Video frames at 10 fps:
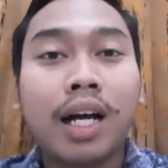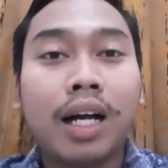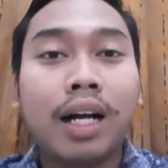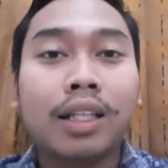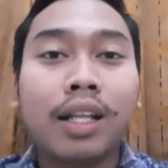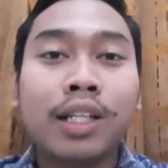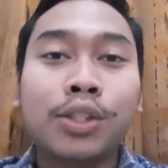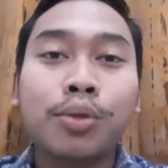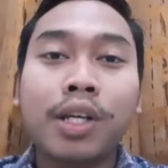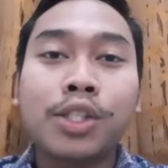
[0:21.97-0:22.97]
I'd like
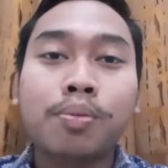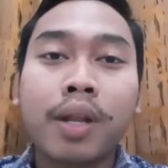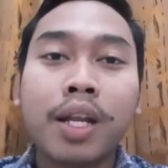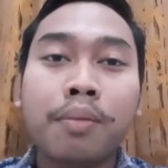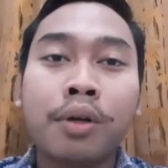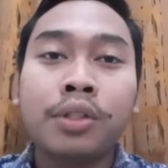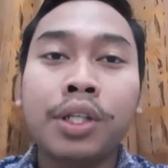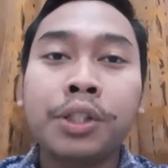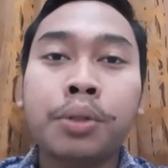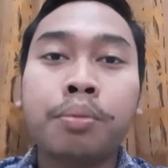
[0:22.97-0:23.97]
to explain about the
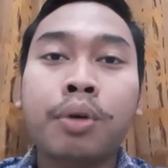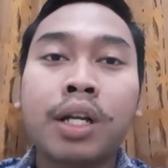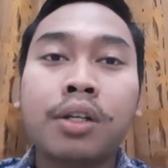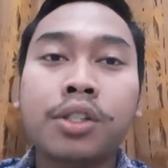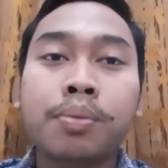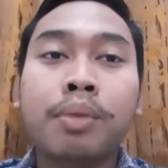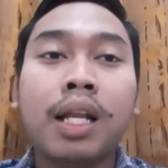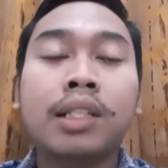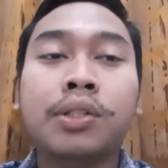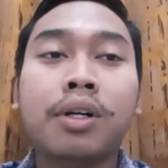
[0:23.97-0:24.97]
interpreter's
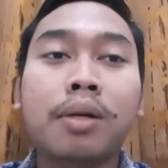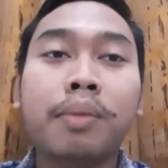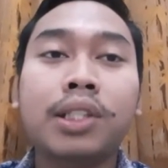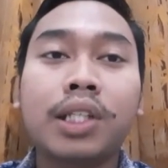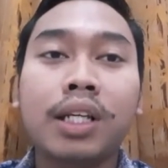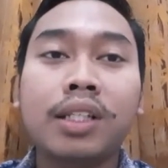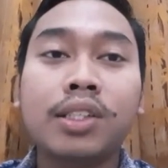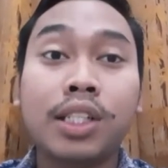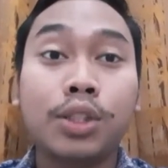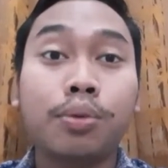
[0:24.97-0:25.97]
bilateral meeting
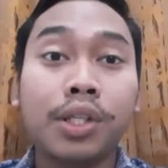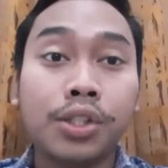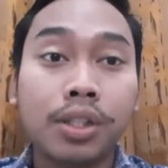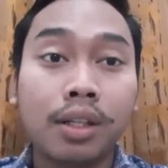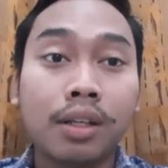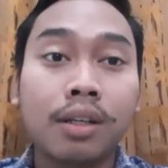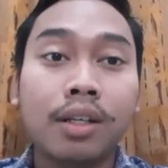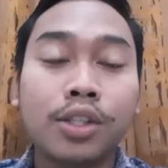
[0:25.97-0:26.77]
situation.